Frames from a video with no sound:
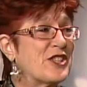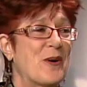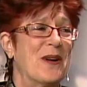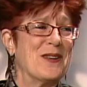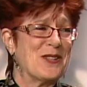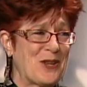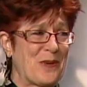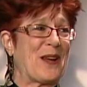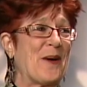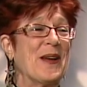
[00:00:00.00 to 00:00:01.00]
go. So
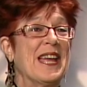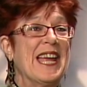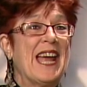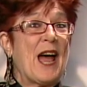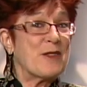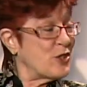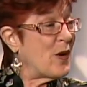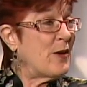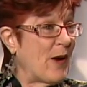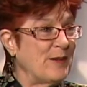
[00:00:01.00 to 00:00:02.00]
we go. I was
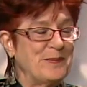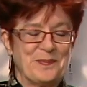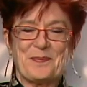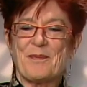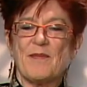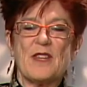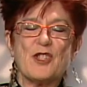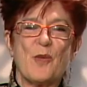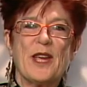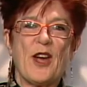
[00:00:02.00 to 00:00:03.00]
21,
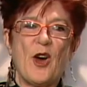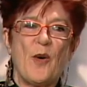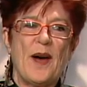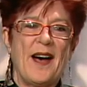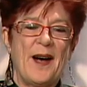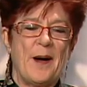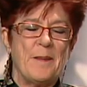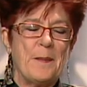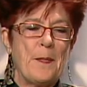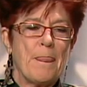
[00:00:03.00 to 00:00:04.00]
so we go
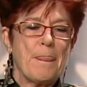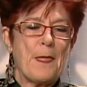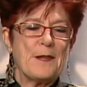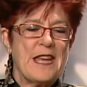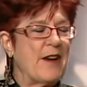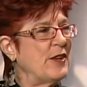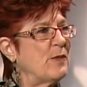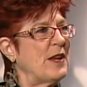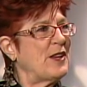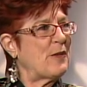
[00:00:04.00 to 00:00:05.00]
down, and
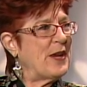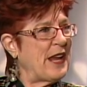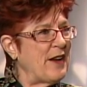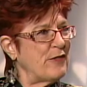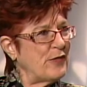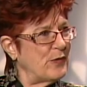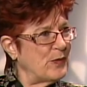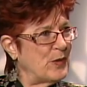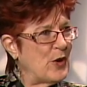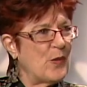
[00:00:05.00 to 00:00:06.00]
we have,
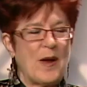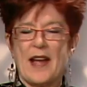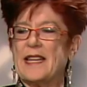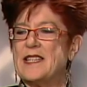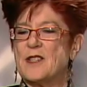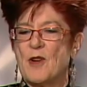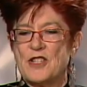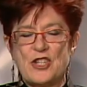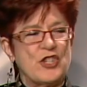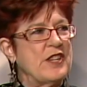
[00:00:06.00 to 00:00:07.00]
you know, I lead some
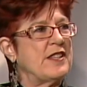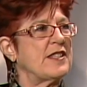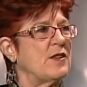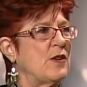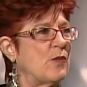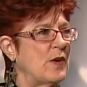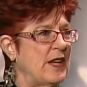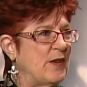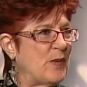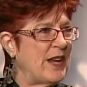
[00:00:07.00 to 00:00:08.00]
auditions, and
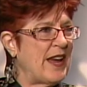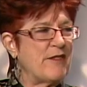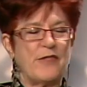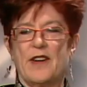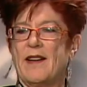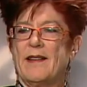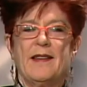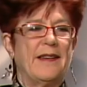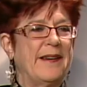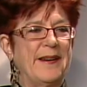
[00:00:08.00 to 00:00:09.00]
we have
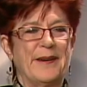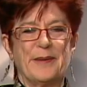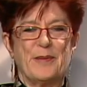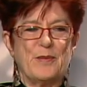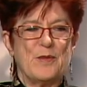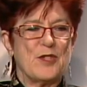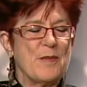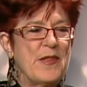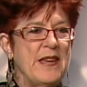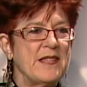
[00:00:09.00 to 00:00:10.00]

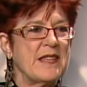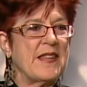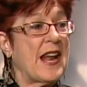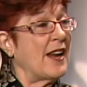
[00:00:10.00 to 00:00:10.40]
some things, and then I